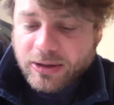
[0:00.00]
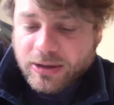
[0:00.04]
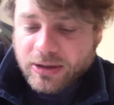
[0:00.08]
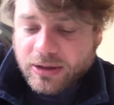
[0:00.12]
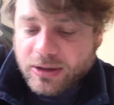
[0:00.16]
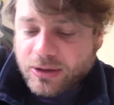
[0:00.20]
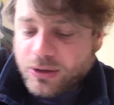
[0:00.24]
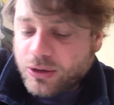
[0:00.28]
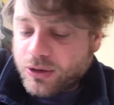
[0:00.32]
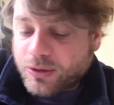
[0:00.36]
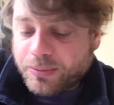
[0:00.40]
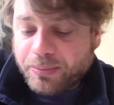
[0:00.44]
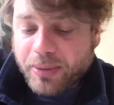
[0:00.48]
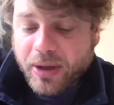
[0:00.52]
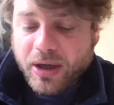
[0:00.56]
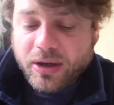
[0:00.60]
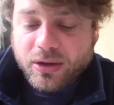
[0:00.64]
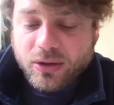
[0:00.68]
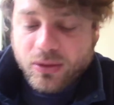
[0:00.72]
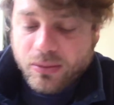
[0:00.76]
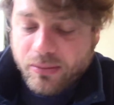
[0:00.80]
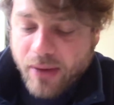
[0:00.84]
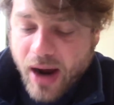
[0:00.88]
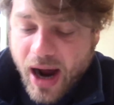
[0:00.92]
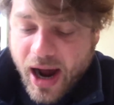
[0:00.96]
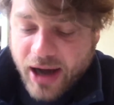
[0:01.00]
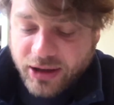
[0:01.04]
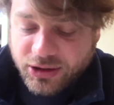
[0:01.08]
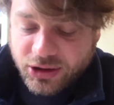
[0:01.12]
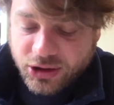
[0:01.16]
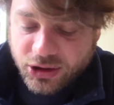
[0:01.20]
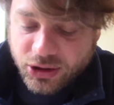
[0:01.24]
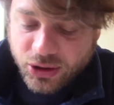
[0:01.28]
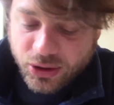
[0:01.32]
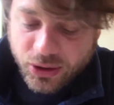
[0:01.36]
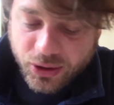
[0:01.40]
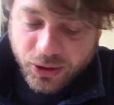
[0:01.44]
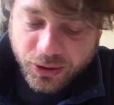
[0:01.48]
speak too
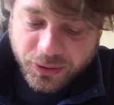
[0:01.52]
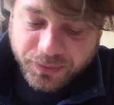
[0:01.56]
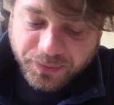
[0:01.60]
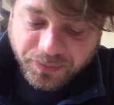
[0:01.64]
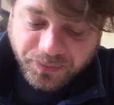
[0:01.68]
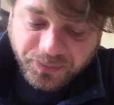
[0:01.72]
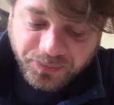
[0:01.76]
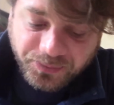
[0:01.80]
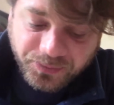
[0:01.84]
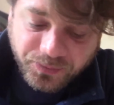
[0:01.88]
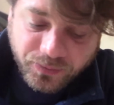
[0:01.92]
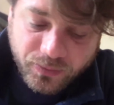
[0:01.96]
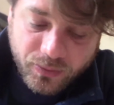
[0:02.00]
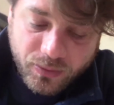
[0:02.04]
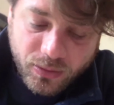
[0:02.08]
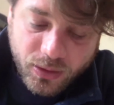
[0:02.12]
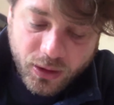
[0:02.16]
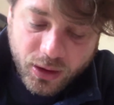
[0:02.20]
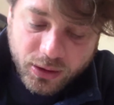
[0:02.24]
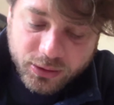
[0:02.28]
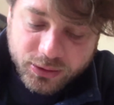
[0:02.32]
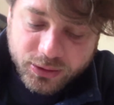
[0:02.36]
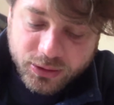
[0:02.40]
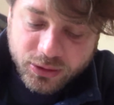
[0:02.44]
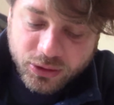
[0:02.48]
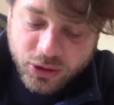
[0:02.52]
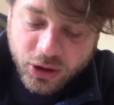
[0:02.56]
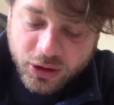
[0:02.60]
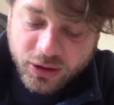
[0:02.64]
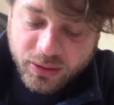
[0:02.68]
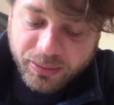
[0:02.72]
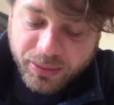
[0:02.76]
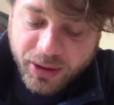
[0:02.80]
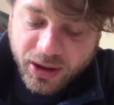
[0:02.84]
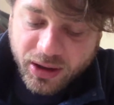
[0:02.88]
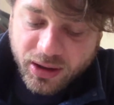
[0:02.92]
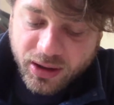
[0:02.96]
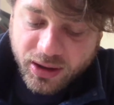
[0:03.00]
much or to not
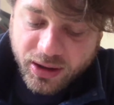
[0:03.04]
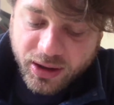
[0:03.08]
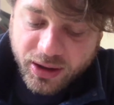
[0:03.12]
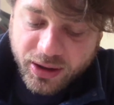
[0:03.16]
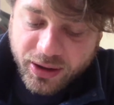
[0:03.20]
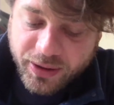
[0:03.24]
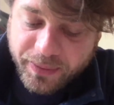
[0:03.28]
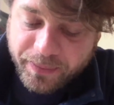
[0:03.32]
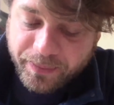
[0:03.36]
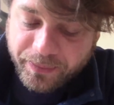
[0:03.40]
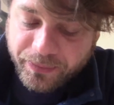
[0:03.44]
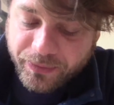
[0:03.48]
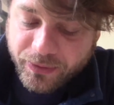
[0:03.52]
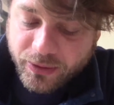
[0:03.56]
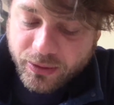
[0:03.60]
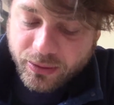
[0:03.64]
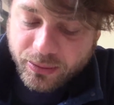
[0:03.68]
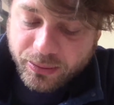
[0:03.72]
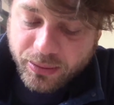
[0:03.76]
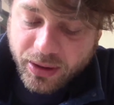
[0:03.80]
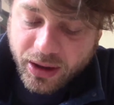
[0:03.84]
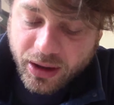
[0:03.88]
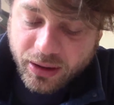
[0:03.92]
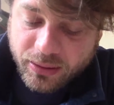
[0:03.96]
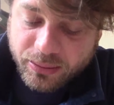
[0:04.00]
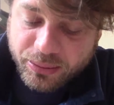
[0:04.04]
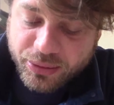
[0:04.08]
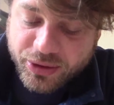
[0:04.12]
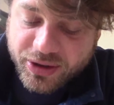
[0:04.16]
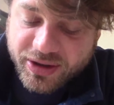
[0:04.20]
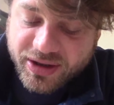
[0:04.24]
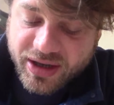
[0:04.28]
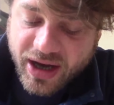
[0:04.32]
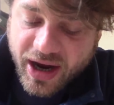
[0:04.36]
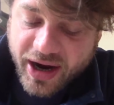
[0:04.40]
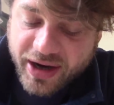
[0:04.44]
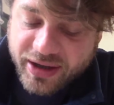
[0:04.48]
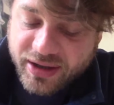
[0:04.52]
be clear, to be
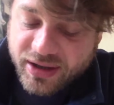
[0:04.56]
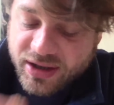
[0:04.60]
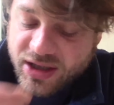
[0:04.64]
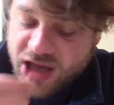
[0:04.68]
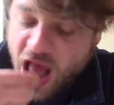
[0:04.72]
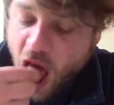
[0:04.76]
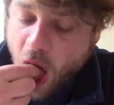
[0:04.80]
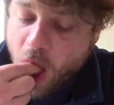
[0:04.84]
imprecise.